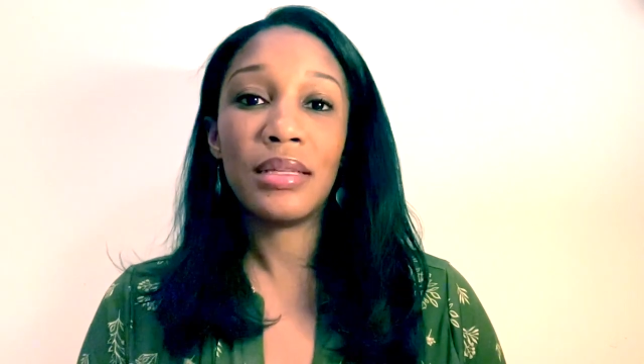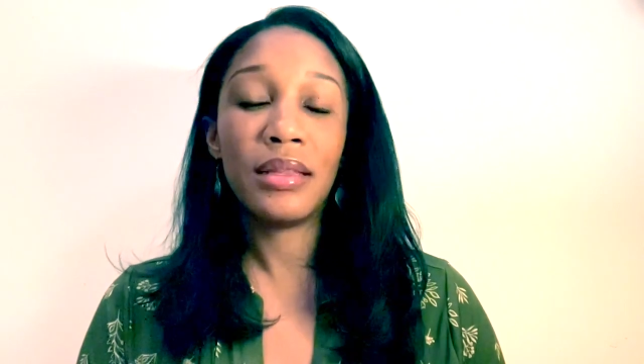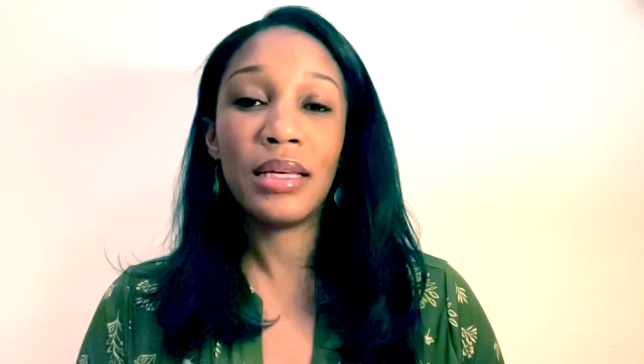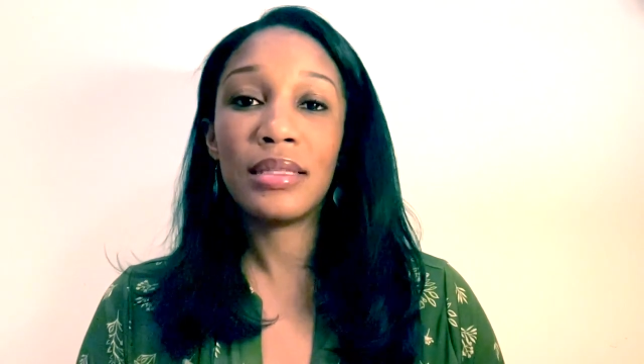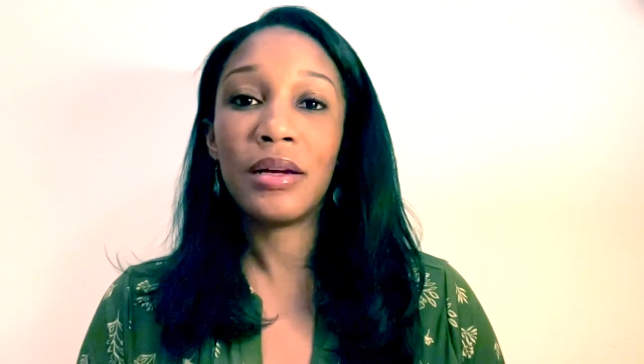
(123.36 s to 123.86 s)
and
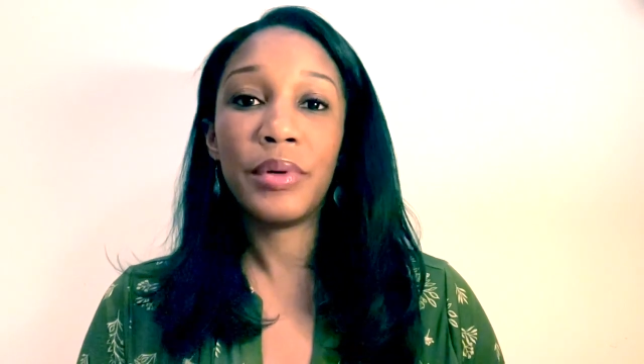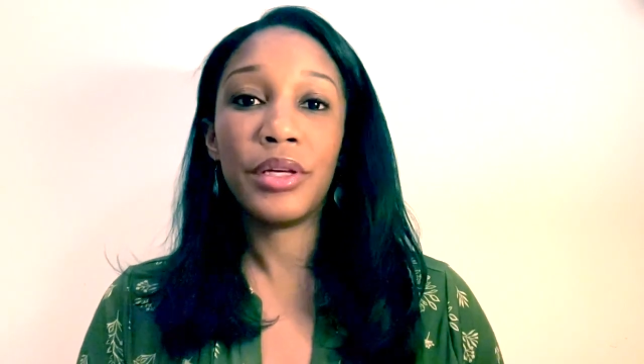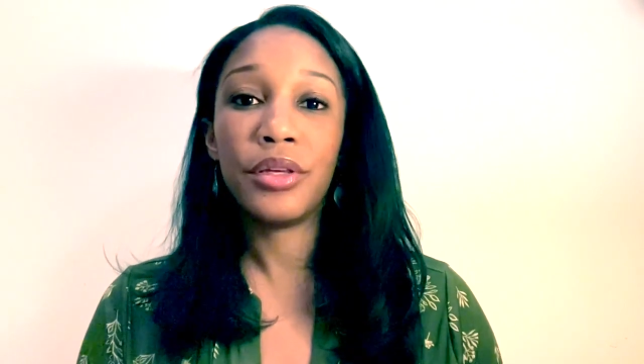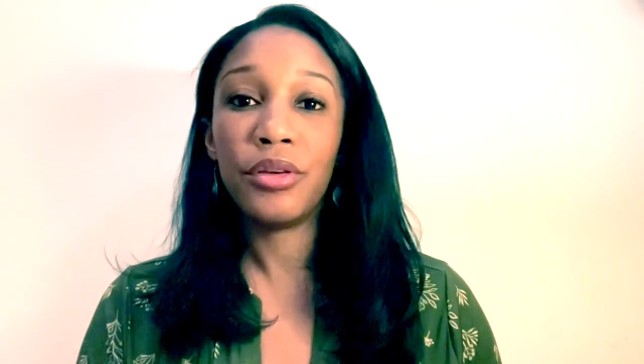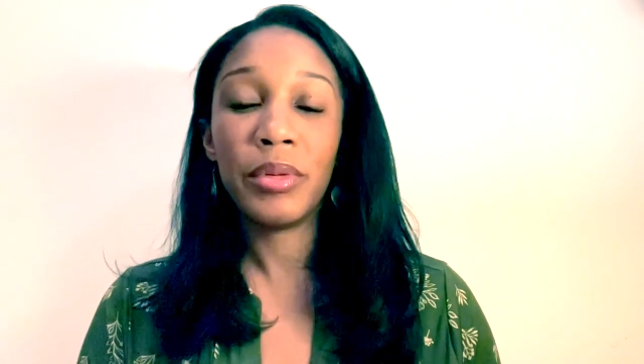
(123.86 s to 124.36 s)
things that we
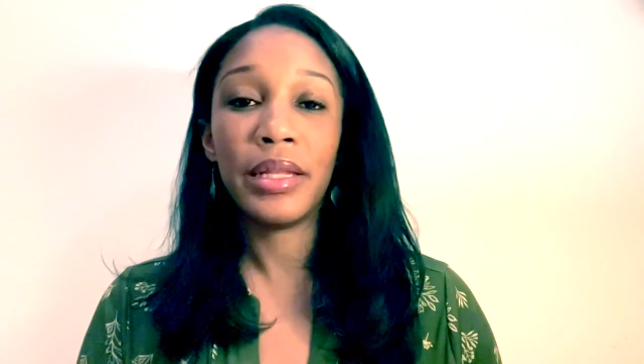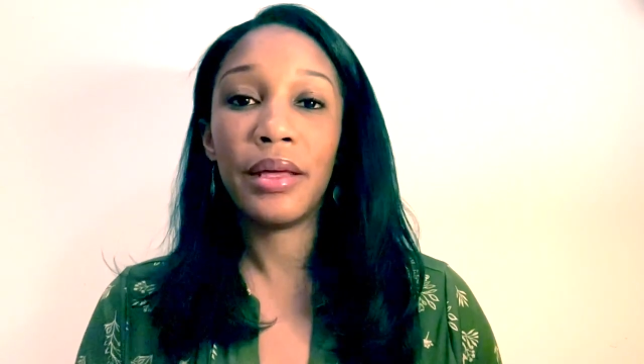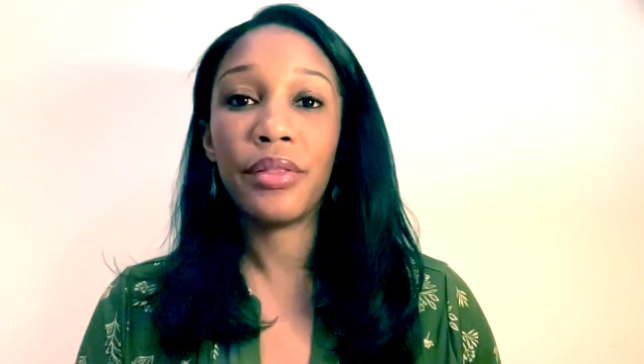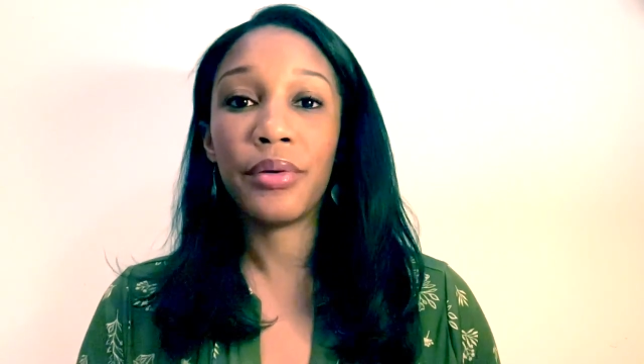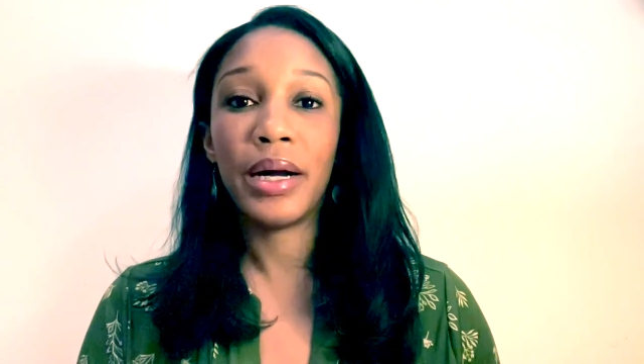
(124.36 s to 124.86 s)

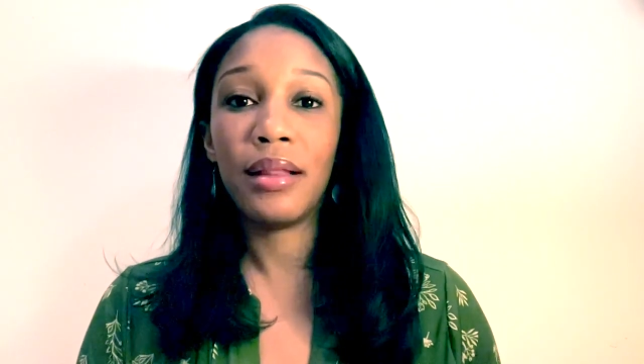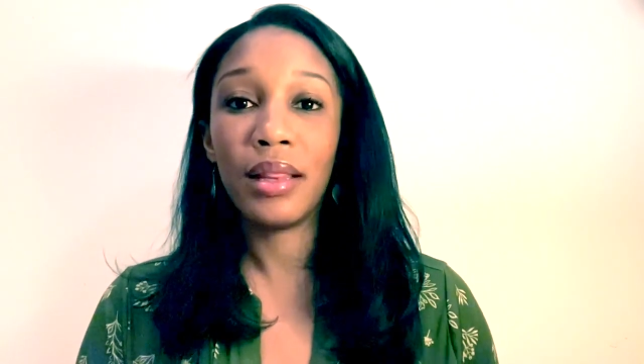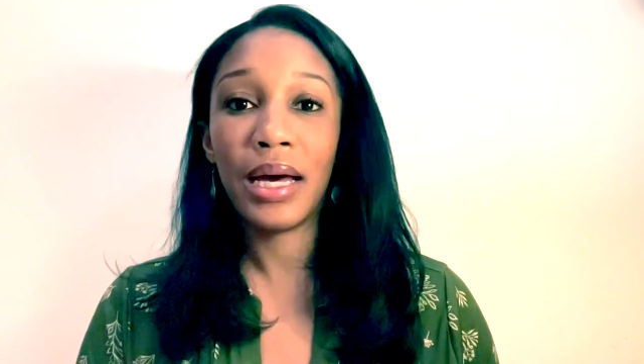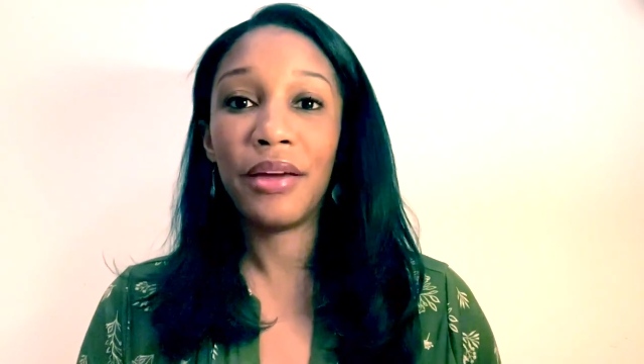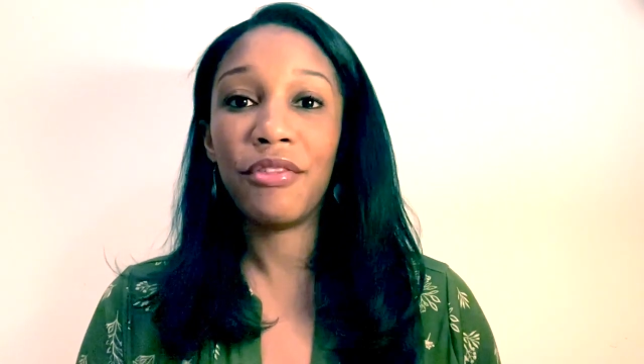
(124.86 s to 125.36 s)
accumulate throughout
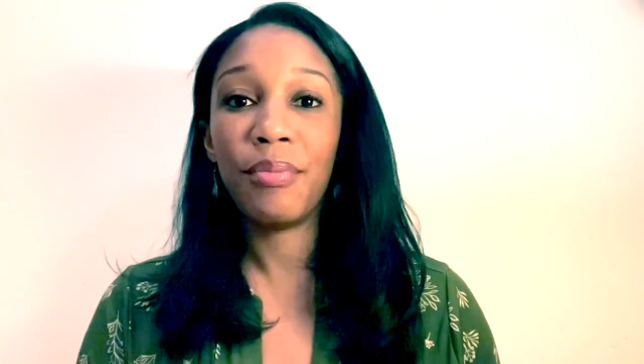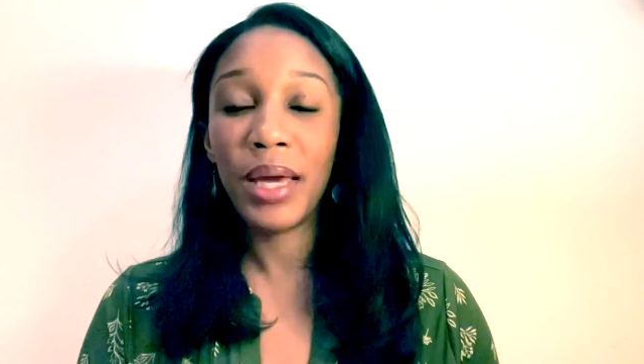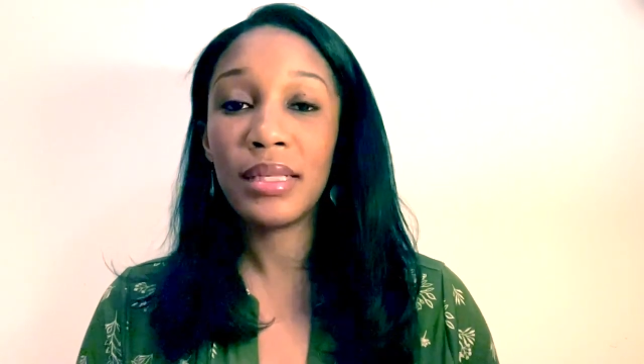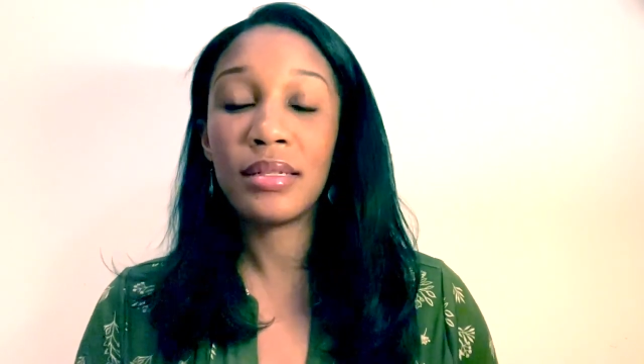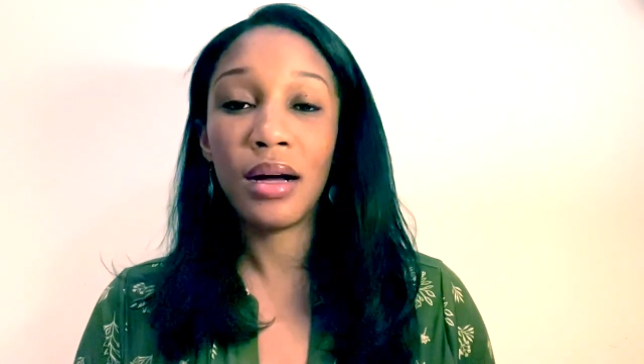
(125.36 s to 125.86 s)
life
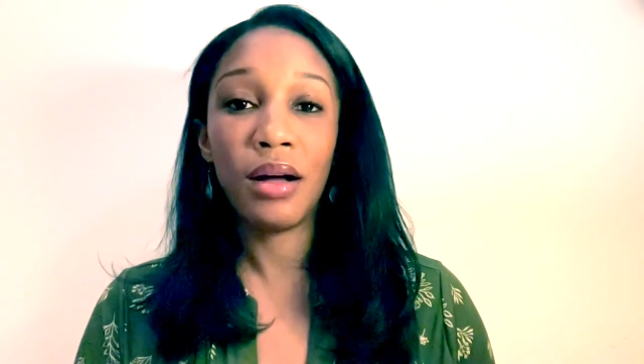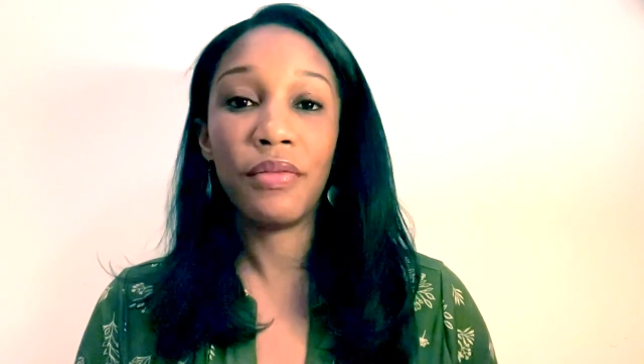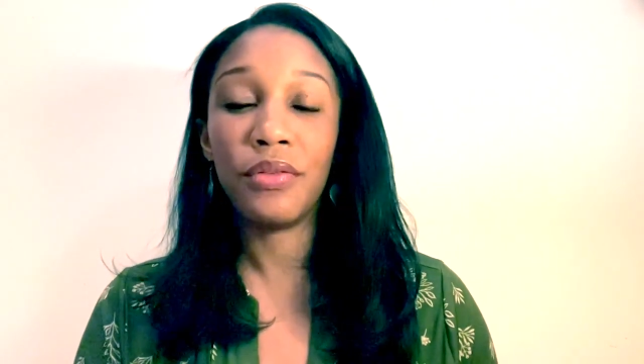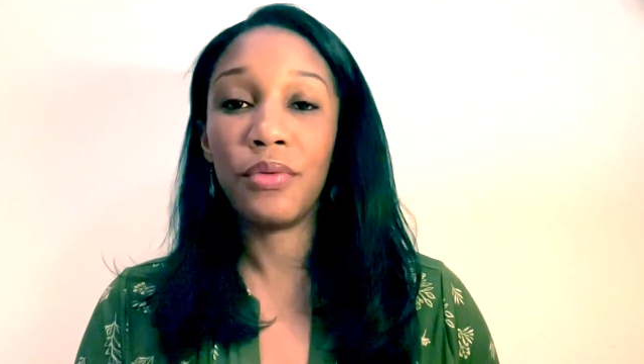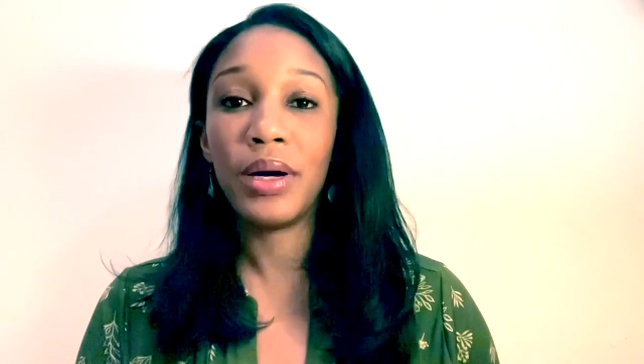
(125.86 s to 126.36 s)
based off
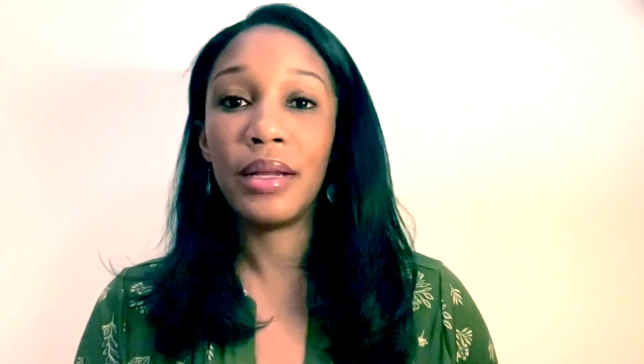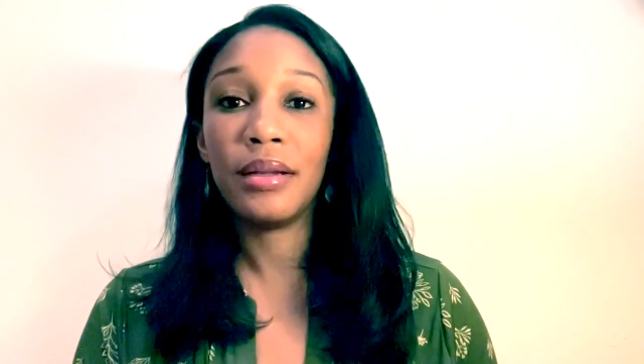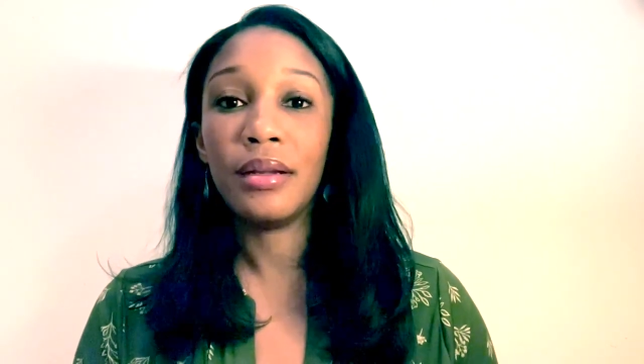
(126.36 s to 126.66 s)
of what